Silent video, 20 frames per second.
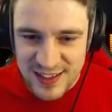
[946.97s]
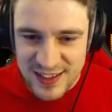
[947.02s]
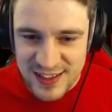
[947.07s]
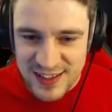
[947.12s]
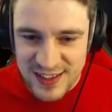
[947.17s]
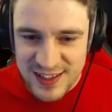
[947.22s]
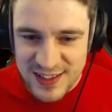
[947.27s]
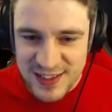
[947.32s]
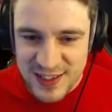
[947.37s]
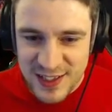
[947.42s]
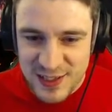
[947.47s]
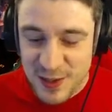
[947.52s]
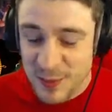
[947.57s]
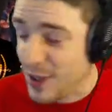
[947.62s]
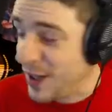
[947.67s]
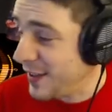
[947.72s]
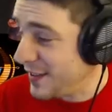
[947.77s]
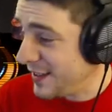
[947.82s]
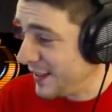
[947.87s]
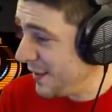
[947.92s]
So that's, I mean,
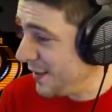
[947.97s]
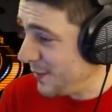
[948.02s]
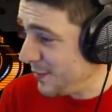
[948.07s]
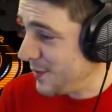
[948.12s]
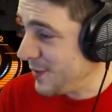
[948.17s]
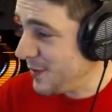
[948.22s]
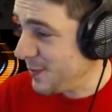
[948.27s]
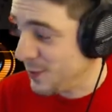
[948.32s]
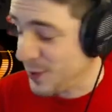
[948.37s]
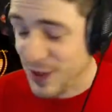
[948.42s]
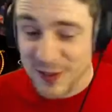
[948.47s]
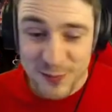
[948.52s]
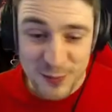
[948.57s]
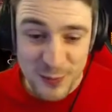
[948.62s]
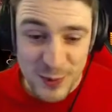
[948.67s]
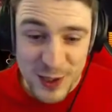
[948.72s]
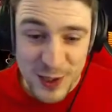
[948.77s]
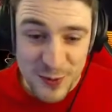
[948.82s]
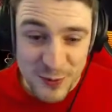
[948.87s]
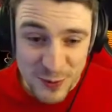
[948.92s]
I think we're
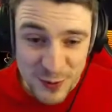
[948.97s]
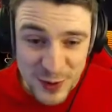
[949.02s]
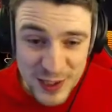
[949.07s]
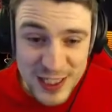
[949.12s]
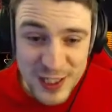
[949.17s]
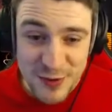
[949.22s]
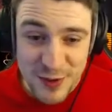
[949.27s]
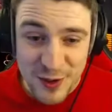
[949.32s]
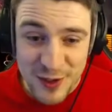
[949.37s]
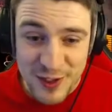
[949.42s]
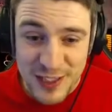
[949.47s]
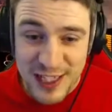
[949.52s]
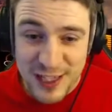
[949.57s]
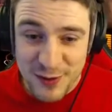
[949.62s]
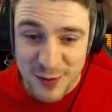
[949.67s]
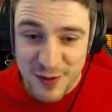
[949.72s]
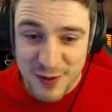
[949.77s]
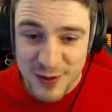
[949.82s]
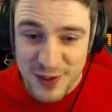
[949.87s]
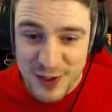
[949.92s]
going to really struggle to get
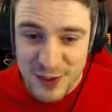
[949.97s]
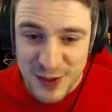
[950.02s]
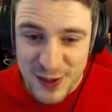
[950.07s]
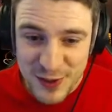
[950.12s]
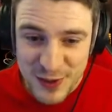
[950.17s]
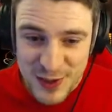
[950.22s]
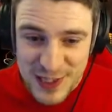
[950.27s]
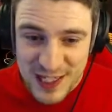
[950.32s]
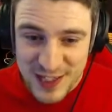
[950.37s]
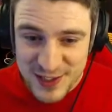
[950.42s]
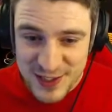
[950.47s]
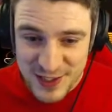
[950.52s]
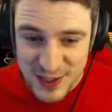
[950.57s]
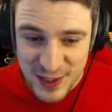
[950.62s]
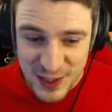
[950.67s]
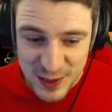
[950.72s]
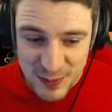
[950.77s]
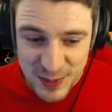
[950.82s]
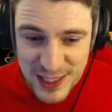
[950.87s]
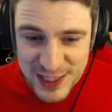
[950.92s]
through everything on the newsletter
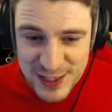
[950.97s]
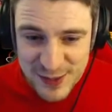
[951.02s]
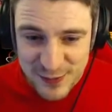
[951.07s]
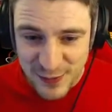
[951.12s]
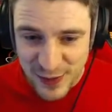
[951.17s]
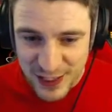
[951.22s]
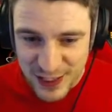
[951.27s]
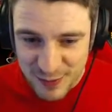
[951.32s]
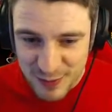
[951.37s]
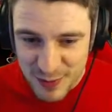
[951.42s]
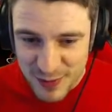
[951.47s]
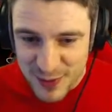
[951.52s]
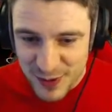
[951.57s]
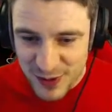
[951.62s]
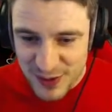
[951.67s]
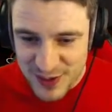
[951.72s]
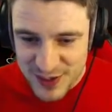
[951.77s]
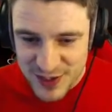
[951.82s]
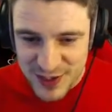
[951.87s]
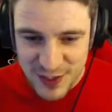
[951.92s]
tonight, but that's fine. We've got
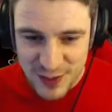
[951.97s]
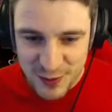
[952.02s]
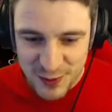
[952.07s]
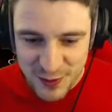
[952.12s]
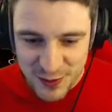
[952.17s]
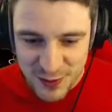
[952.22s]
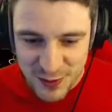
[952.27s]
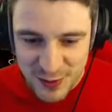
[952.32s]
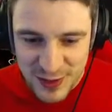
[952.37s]
lots to go through.